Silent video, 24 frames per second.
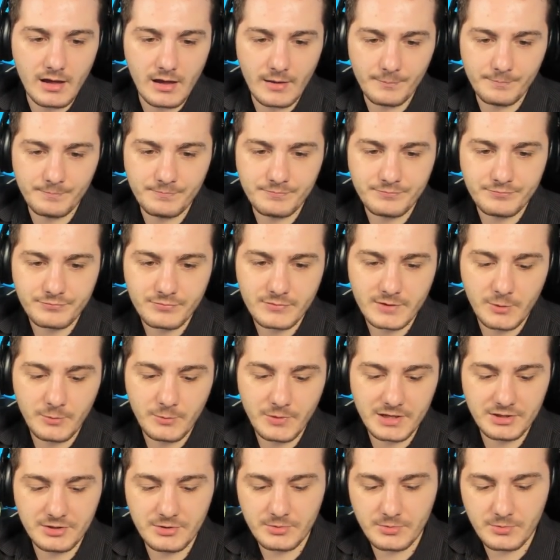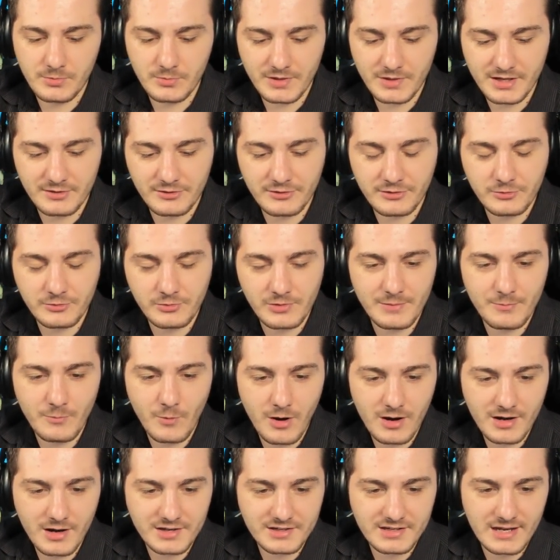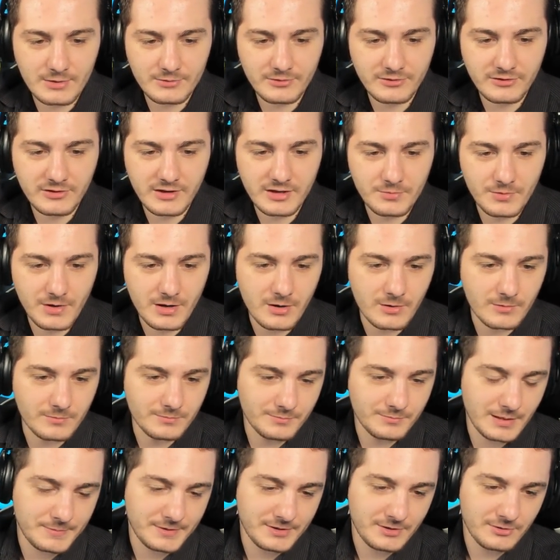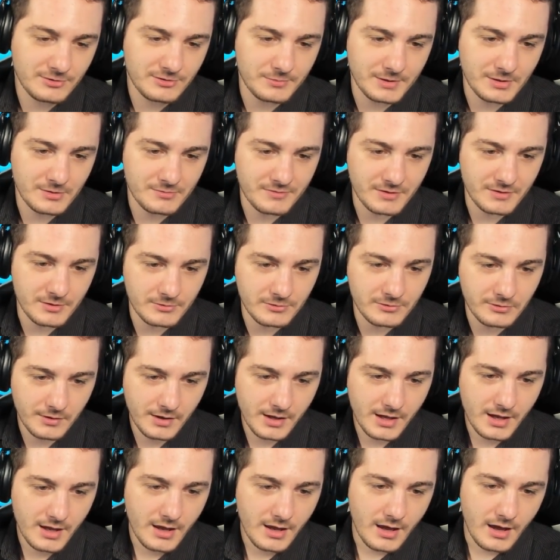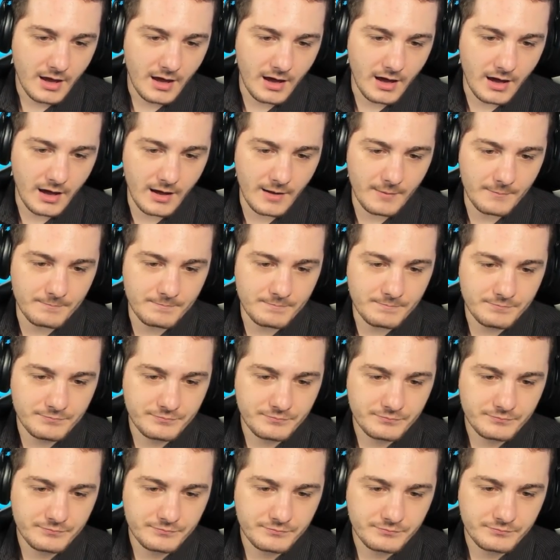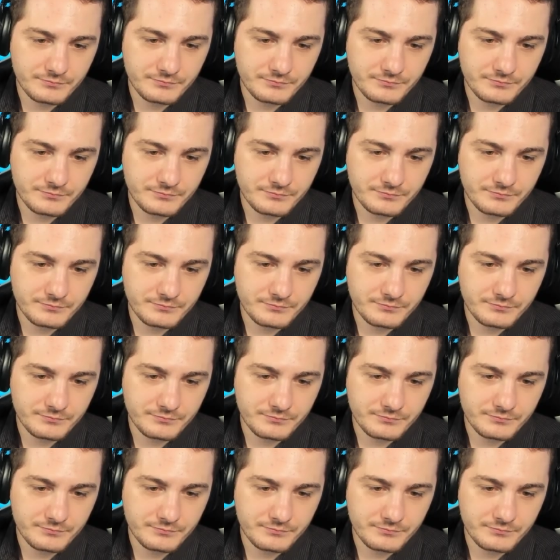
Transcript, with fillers: Um, we can do we can stream walking down Skid Row. Maybe do some interviews. Um,